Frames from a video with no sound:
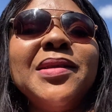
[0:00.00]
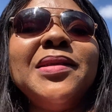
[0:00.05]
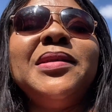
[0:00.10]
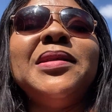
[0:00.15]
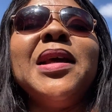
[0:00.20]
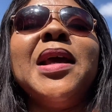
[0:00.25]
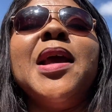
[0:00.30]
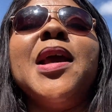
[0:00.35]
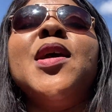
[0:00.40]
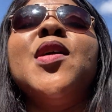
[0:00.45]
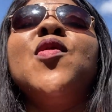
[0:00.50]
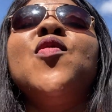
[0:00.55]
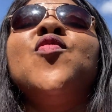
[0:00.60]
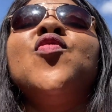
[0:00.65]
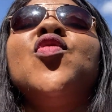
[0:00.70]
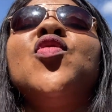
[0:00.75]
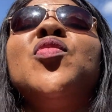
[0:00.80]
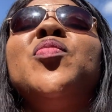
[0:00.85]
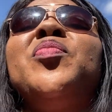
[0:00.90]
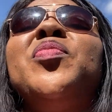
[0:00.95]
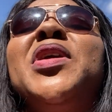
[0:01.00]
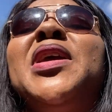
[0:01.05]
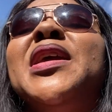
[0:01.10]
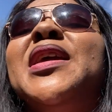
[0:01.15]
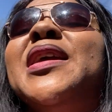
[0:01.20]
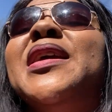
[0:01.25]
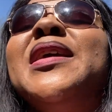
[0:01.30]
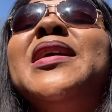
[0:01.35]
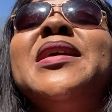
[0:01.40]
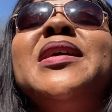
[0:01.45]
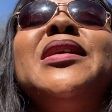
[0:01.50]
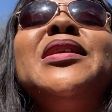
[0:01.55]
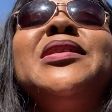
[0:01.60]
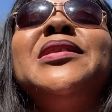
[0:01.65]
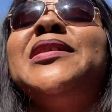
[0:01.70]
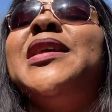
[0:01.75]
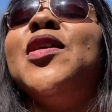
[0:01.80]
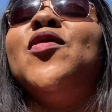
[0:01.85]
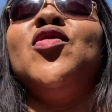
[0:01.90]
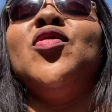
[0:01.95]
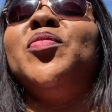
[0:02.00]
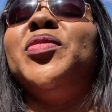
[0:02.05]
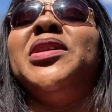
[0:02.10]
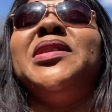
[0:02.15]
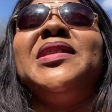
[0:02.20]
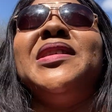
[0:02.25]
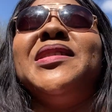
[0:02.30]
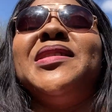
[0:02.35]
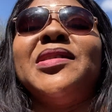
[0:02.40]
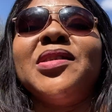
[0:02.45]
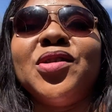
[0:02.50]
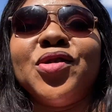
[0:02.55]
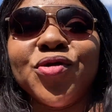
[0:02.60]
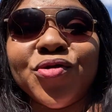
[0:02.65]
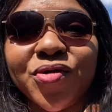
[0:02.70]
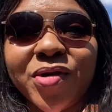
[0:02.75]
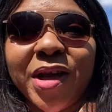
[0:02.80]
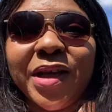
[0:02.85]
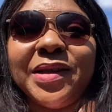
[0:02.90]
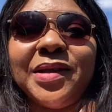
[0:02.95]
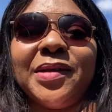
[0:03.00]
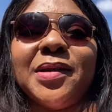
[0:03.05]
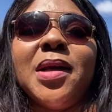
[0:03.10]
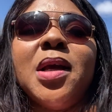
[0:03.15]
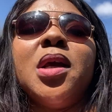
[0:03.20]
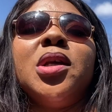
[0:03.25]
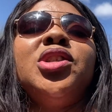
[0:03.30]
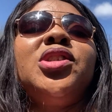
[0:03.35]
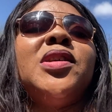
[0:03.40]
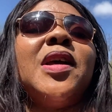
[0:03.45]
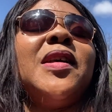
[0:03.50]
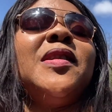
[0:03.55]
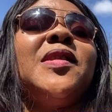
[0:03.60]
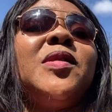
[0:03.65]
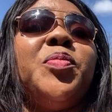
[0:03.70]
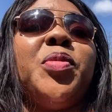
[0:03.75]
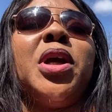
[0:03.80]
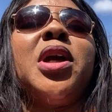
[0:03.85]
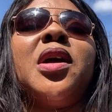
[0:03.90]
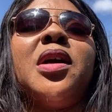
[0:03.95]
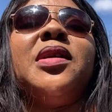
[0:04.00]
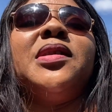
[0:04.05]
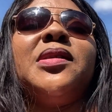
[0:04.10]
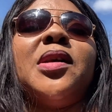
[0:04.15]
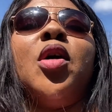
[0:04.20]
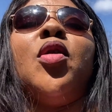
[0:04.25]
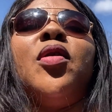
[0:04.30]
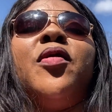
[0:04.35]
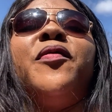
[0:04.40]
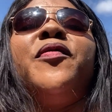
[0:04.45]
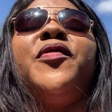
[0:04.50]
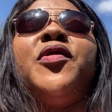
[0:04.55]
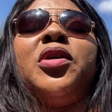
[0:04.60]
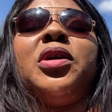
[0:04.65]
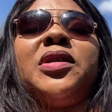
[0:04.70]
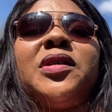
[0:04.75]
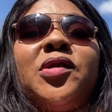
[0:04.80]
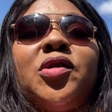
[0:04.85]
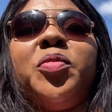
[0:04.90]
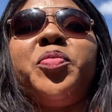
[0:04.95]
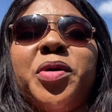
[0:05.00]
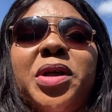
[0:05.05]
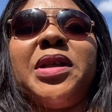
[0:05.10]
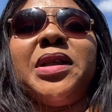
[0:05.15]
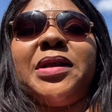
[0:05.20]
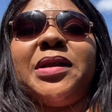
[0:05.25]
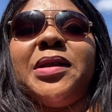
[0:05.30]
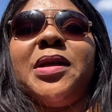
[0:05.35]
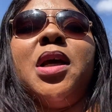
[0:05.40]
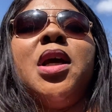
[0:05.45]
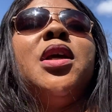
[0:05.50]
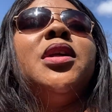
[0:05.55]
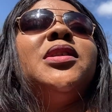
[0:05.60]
They will be disgraced just because of your stupidity,